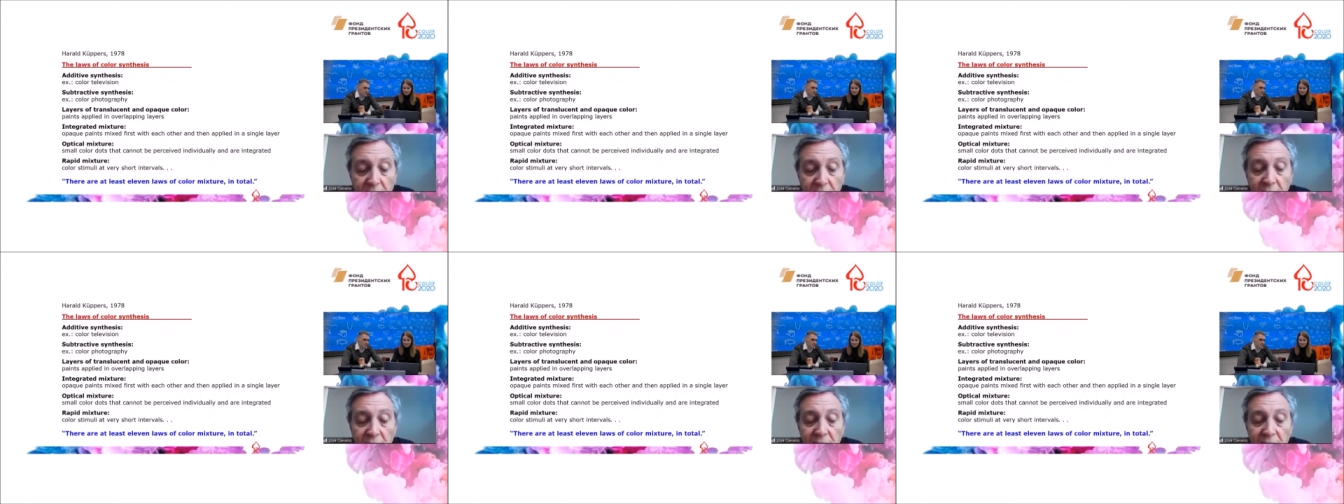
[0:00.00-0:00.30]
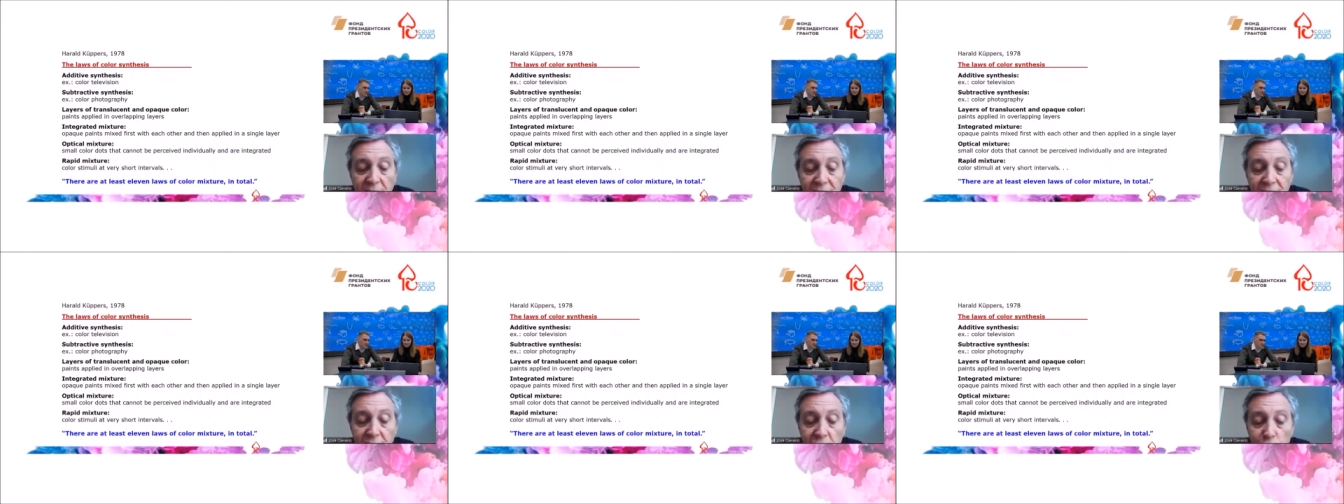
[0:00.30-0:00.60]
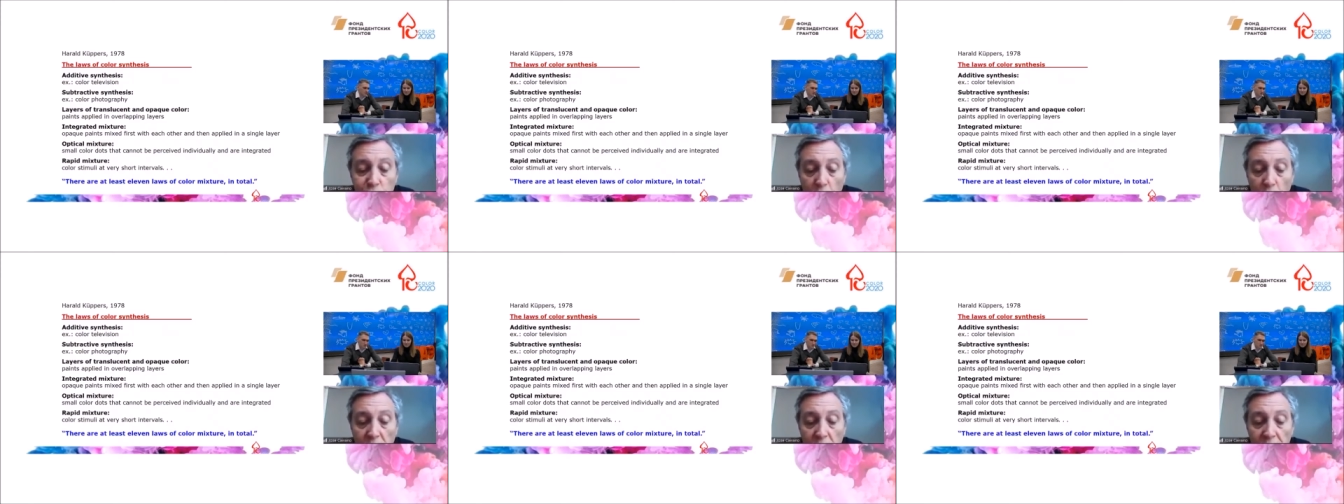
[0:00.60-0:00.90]

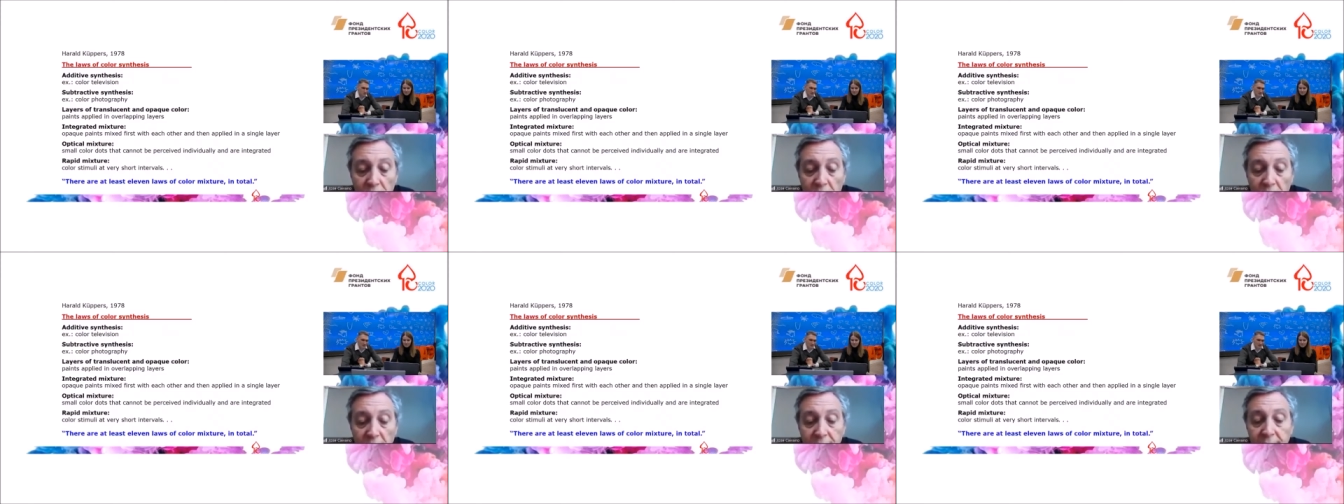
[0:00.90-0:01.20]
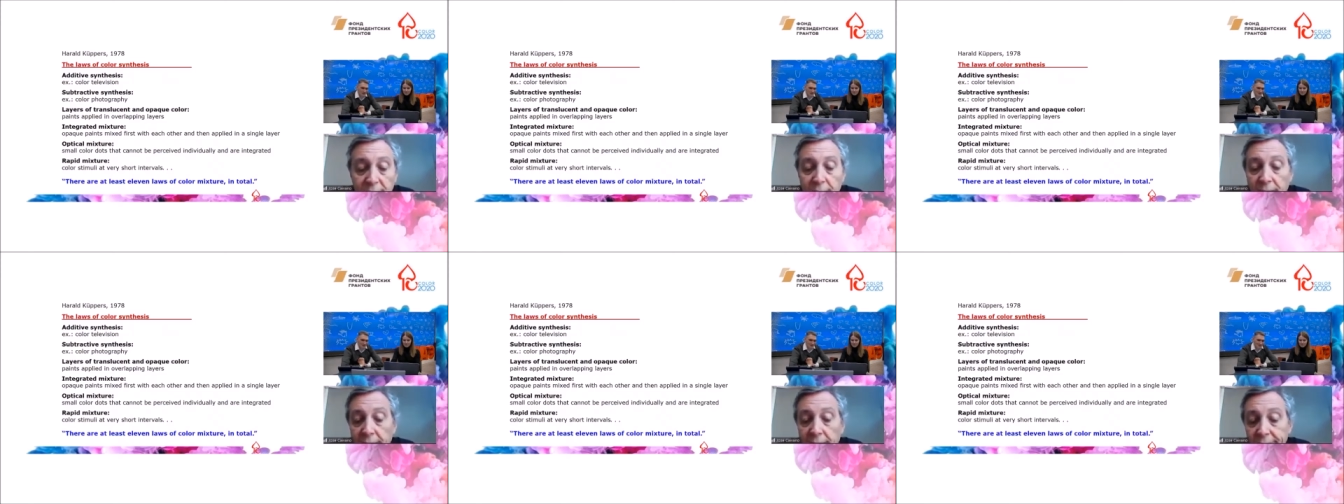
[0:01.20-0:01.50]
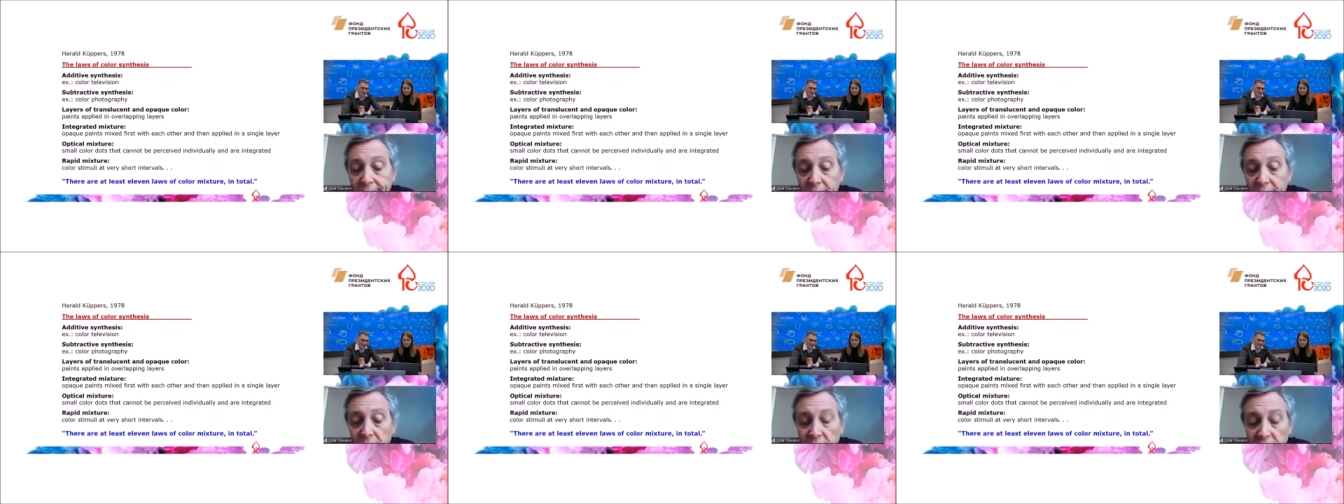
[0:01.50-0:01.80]
individually and are
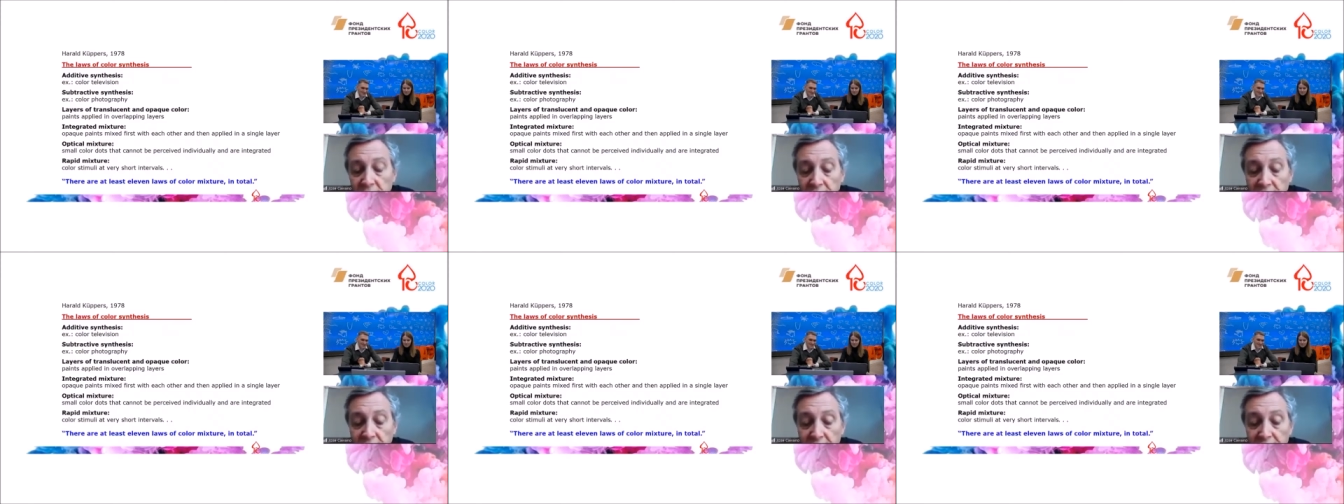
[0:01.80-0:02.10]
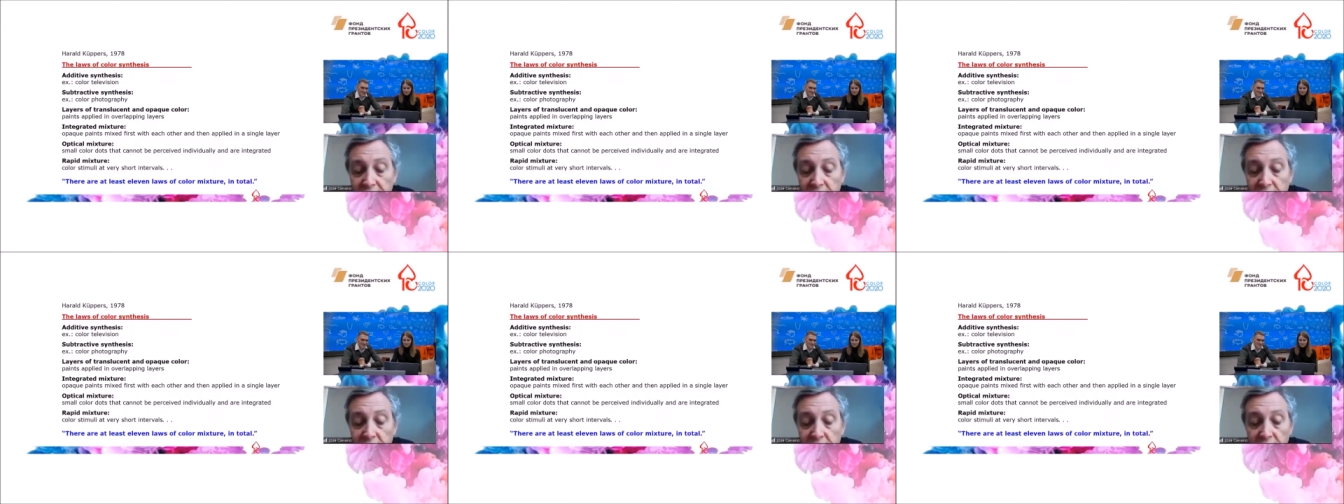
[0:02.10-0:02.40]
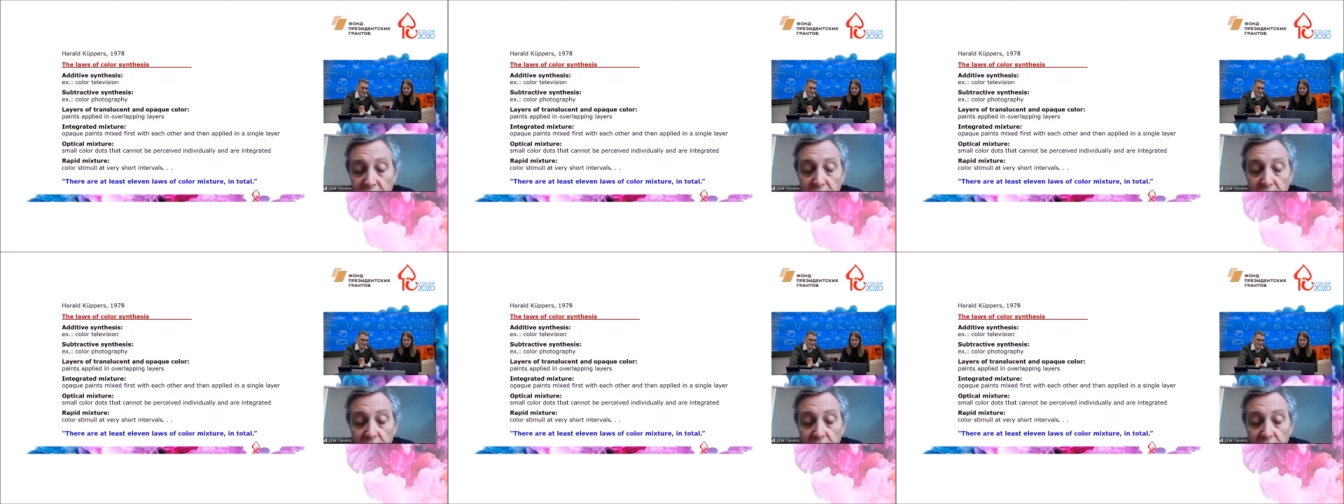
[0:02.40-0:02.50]
integrated,